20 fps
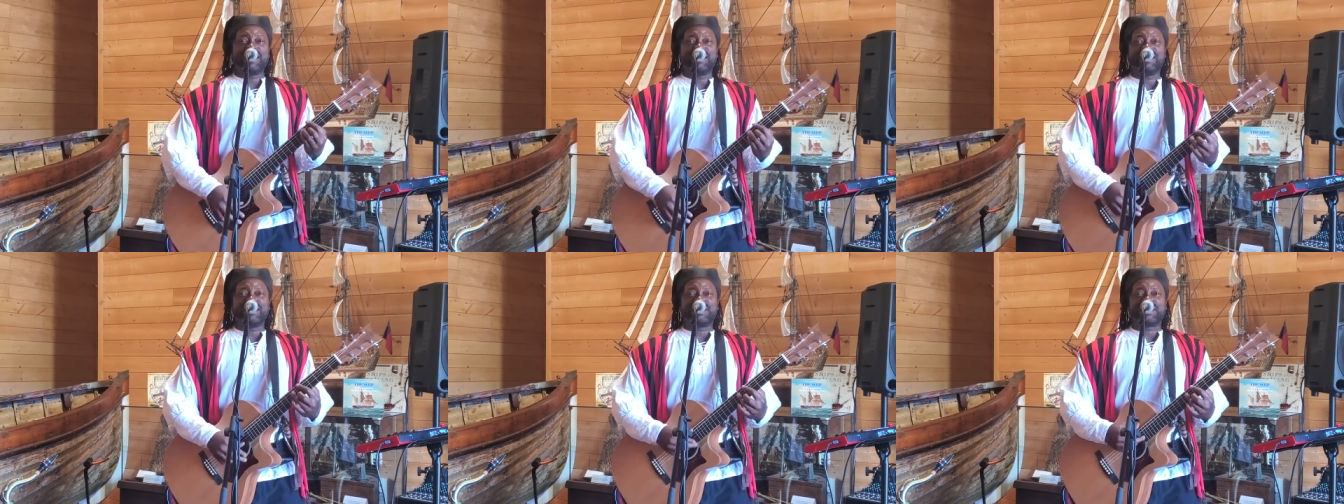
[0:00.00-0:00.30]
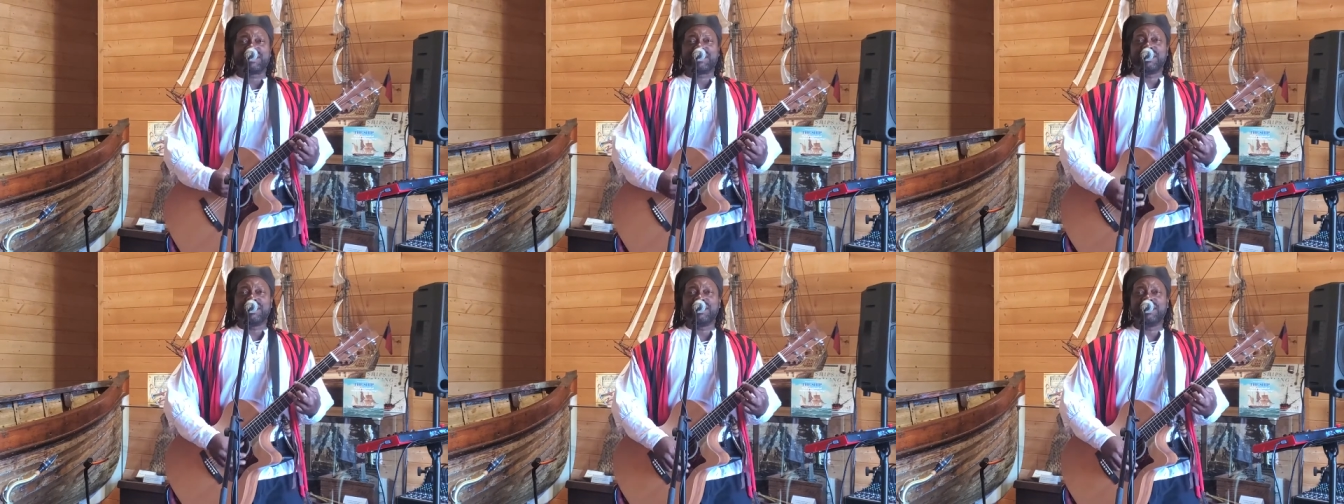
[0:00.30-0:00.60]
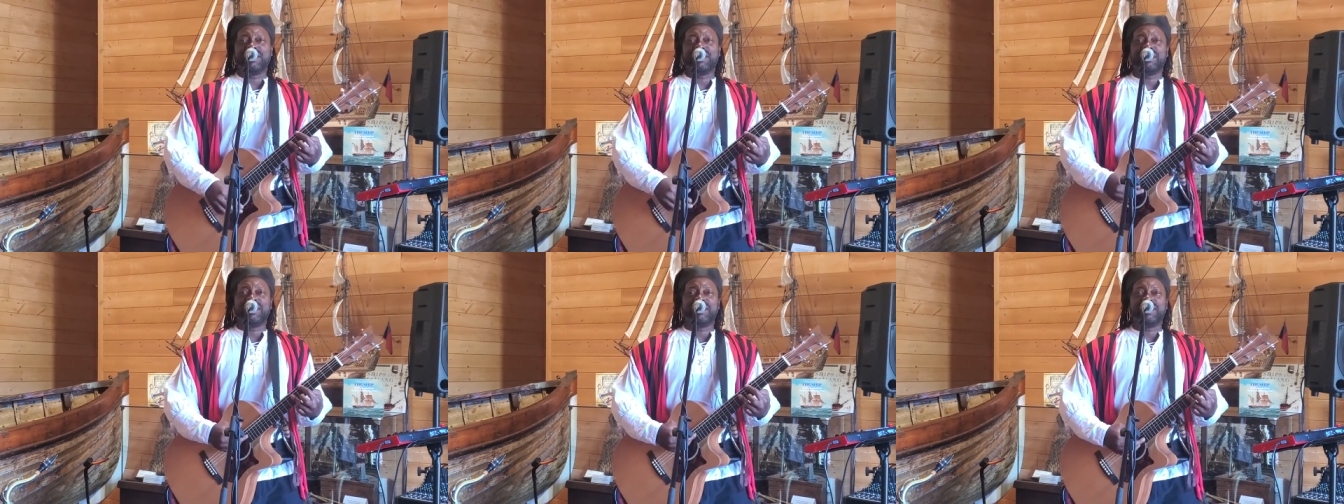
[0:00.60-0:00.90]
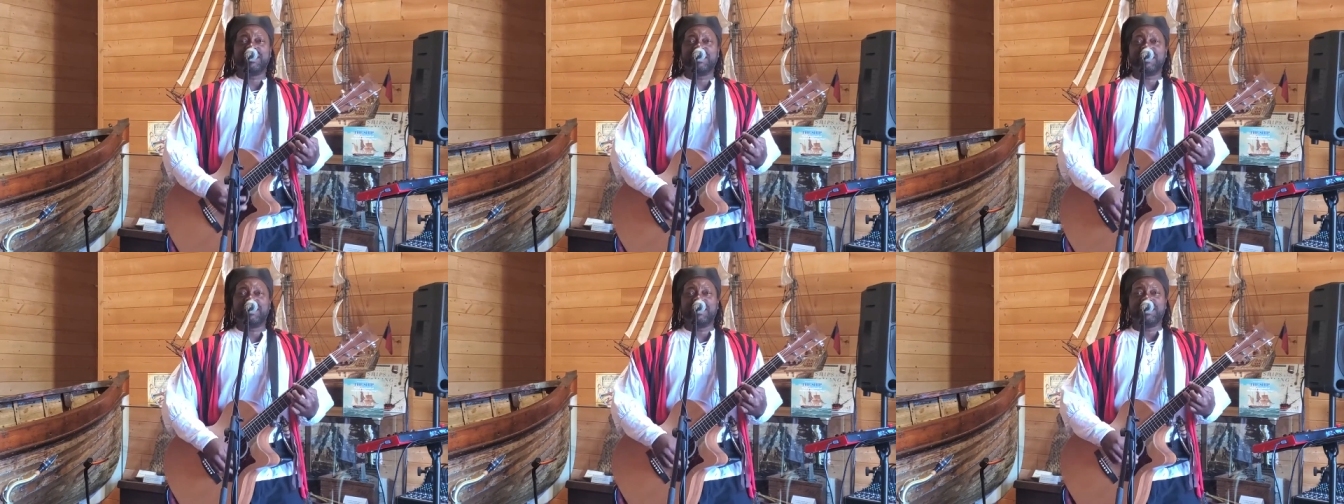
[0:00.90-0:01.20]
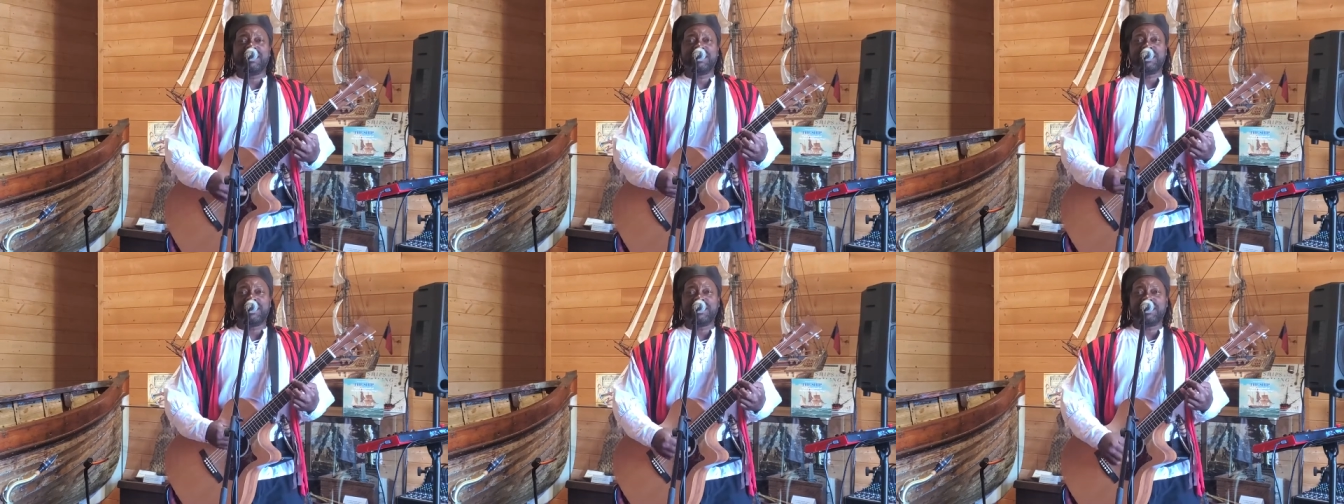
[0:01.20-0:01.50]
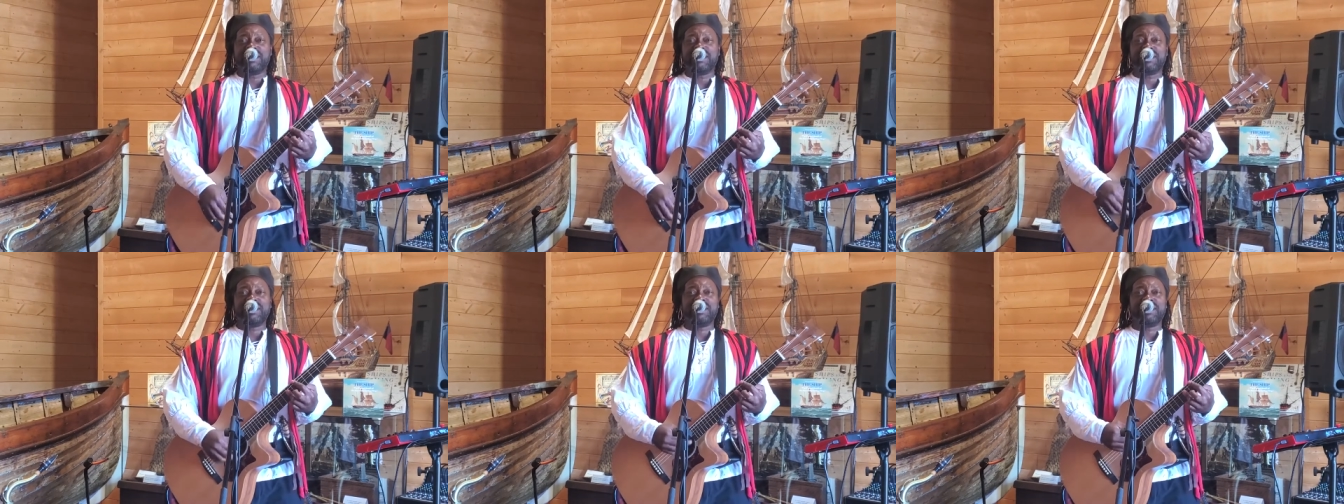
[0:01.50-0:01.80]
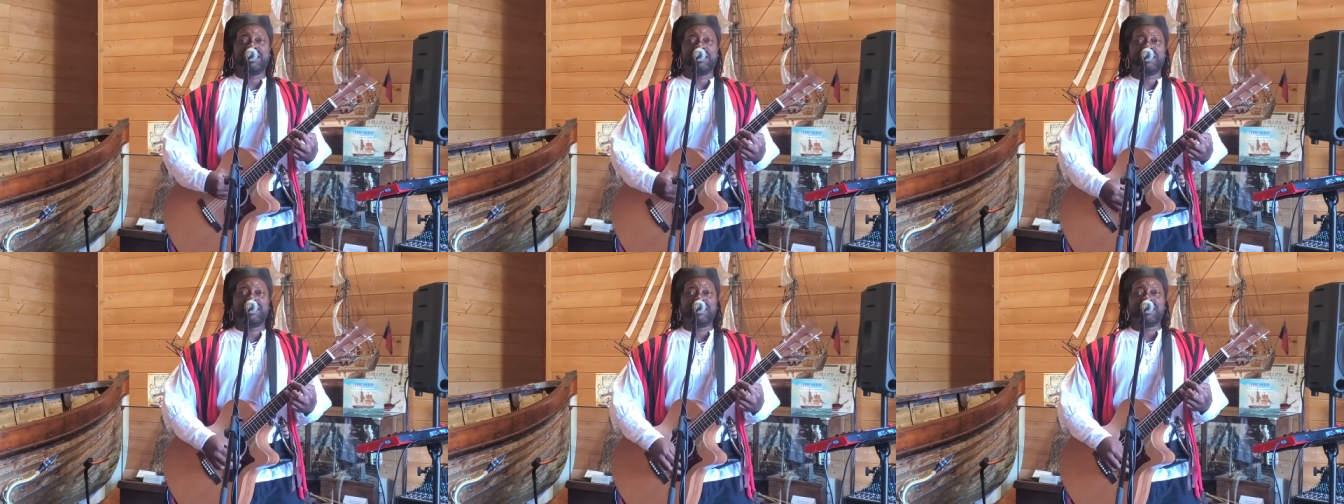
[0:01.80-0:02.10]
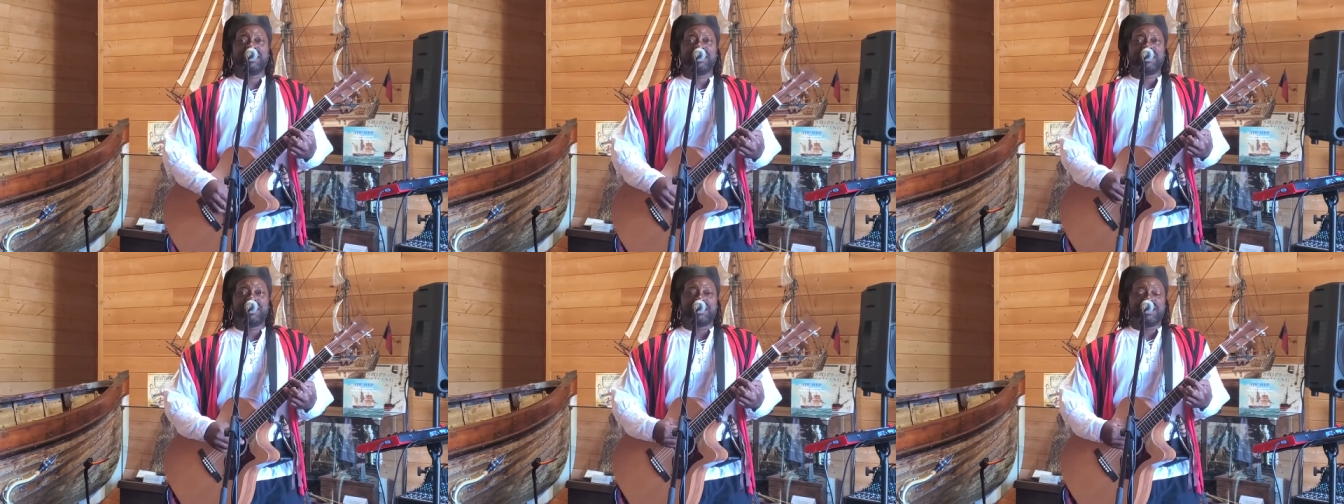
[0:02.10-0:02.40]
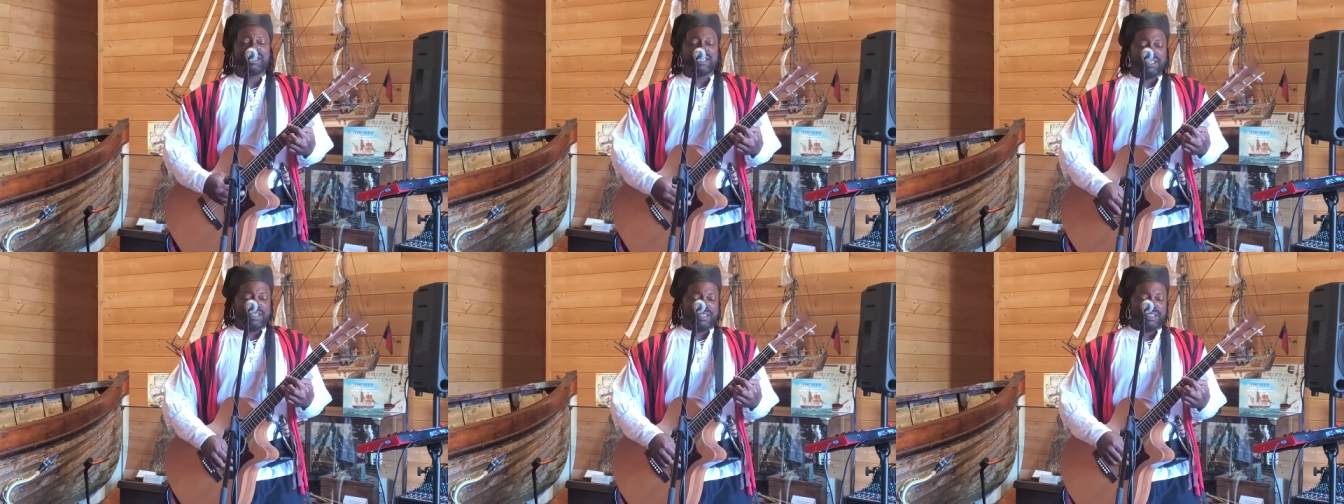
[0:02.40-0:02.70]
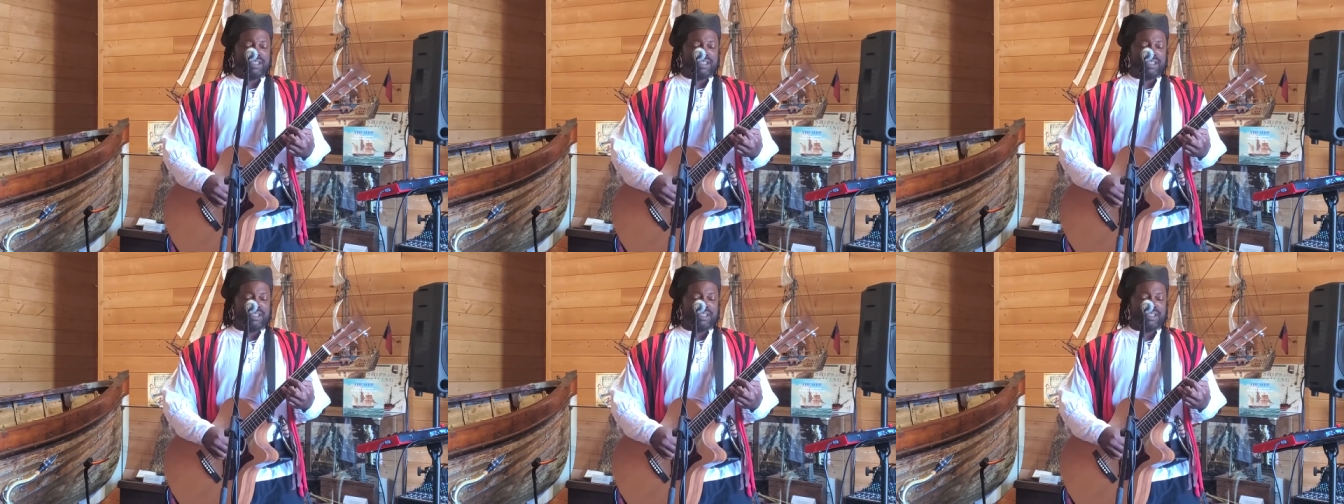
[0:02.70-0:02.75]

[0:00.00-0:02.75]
can see.